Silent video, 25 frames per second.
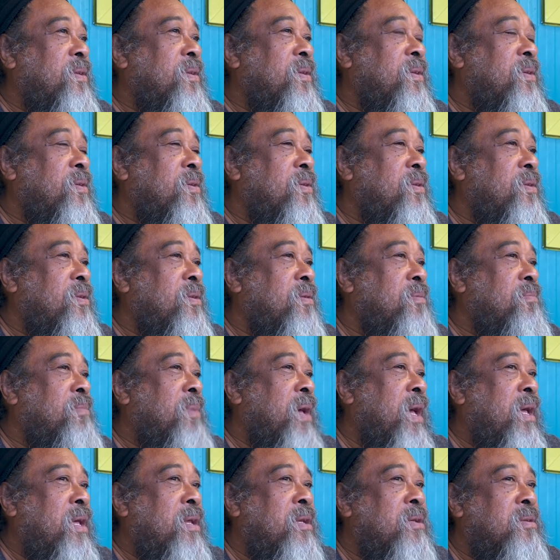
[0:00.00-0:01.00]
and the
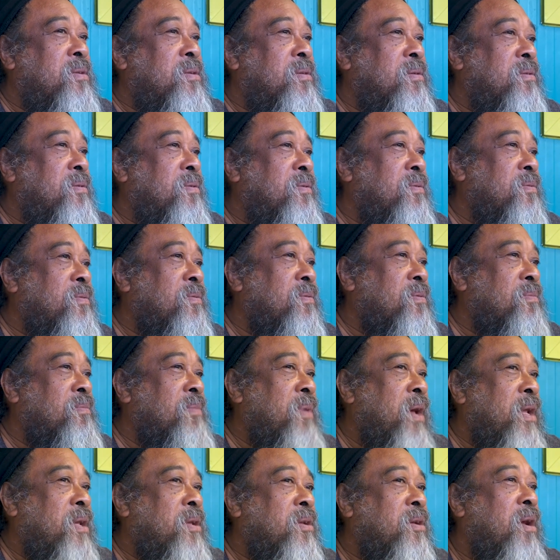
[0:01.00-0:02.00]
mind
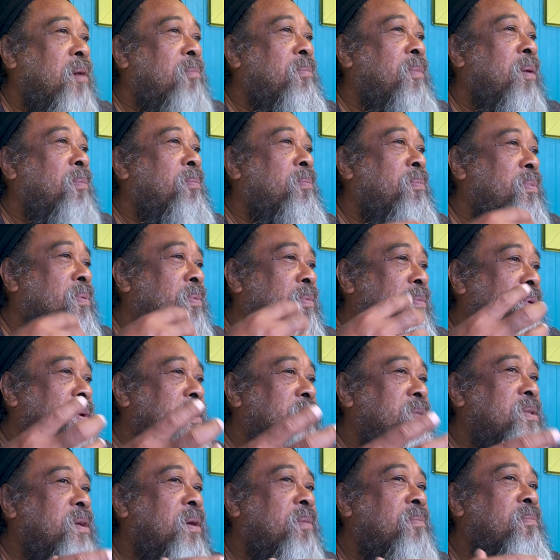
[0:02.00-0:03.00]
might come up
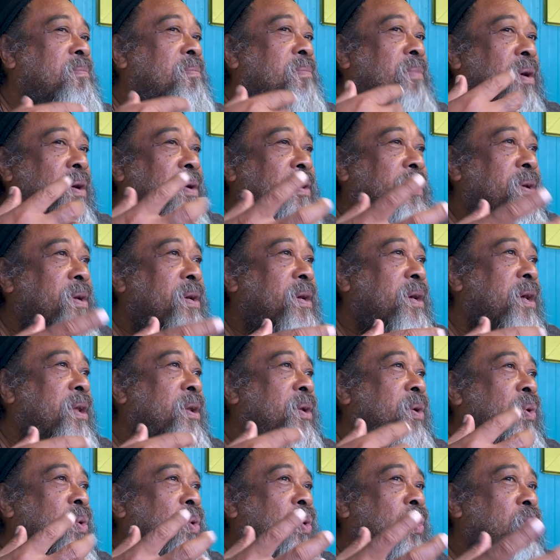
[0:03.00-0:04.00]
with some other
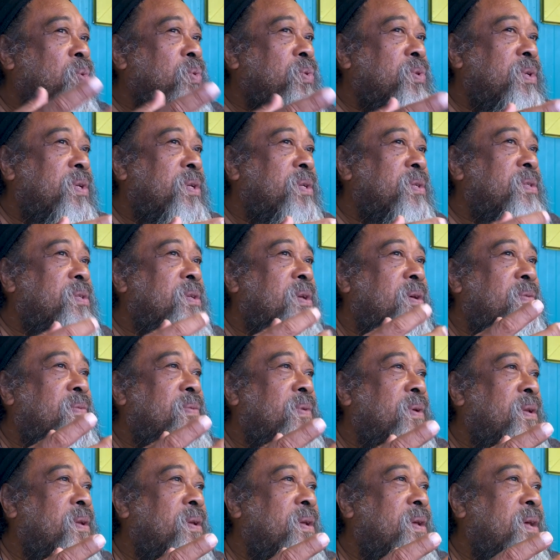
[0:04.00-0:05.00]
kind of ghost and
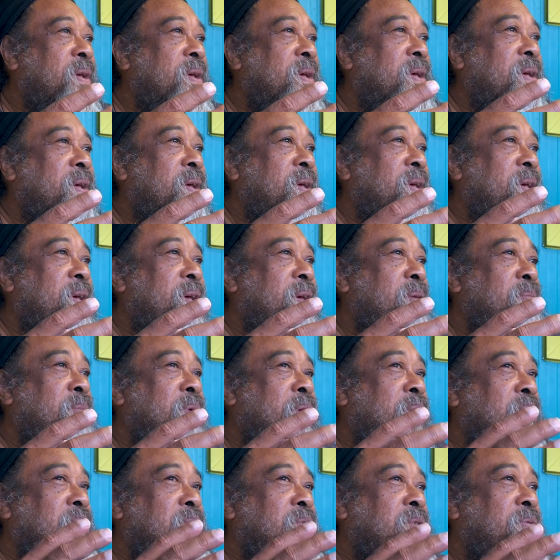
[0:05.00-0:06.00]
stuff, and
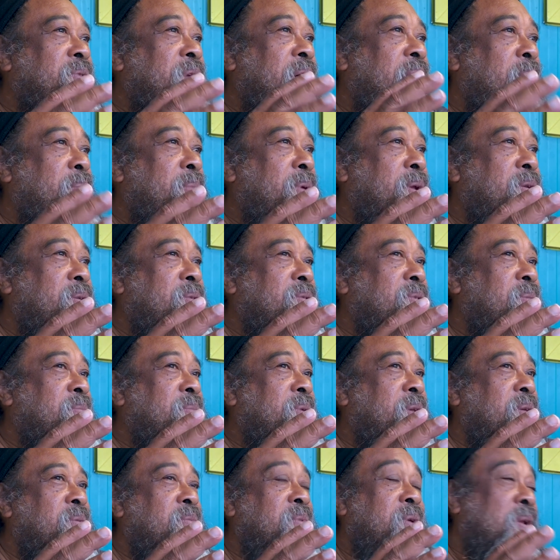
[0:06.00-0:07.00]
because of habit,
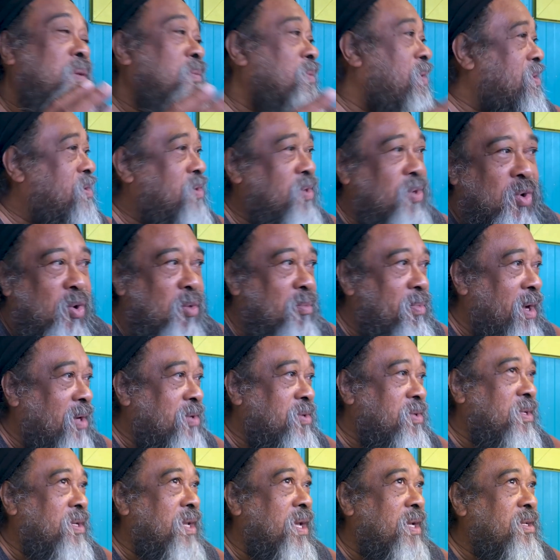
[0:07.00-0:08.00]
something really wants to go
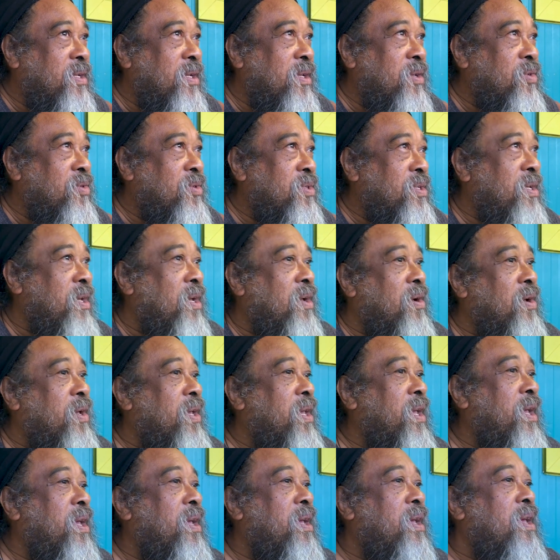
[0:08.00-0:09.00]
back to that, and you see,
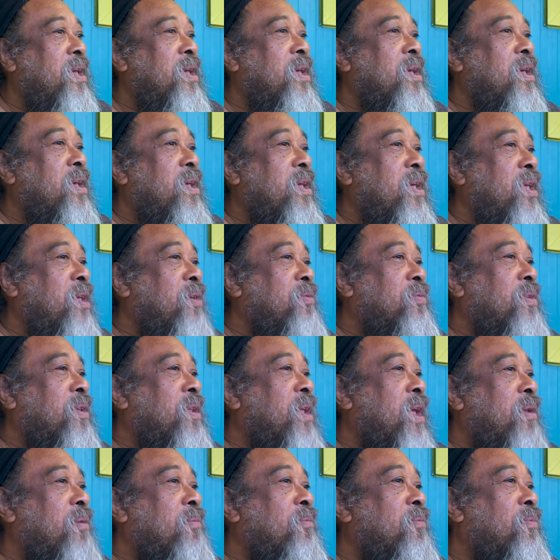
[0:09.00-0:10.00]
okay,
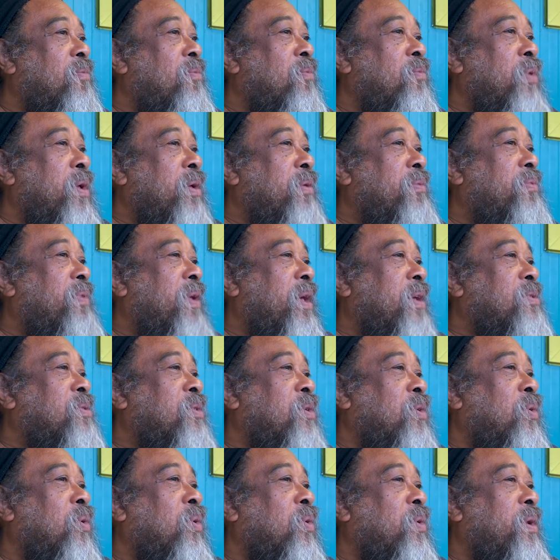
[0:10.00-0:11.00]
even that reflex
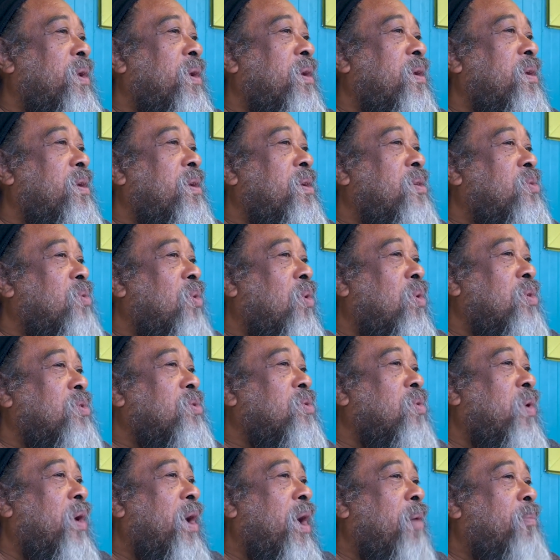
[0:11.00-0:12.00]
to go there is
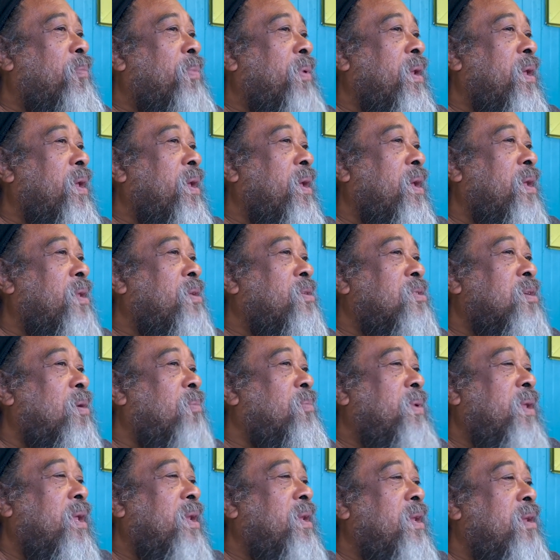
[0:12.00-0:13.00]
also happening in
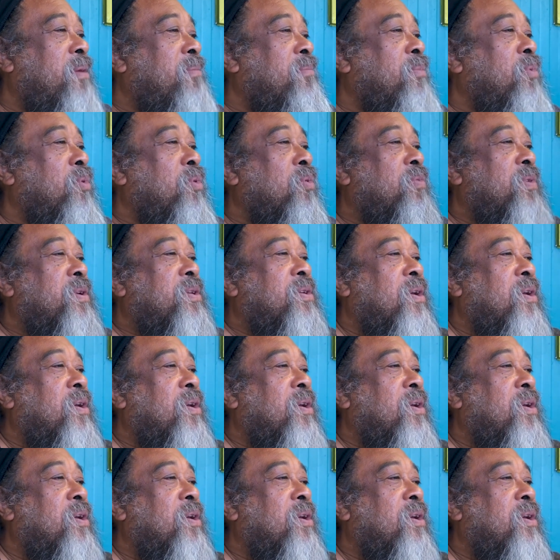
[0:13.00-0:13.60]
something that didn't move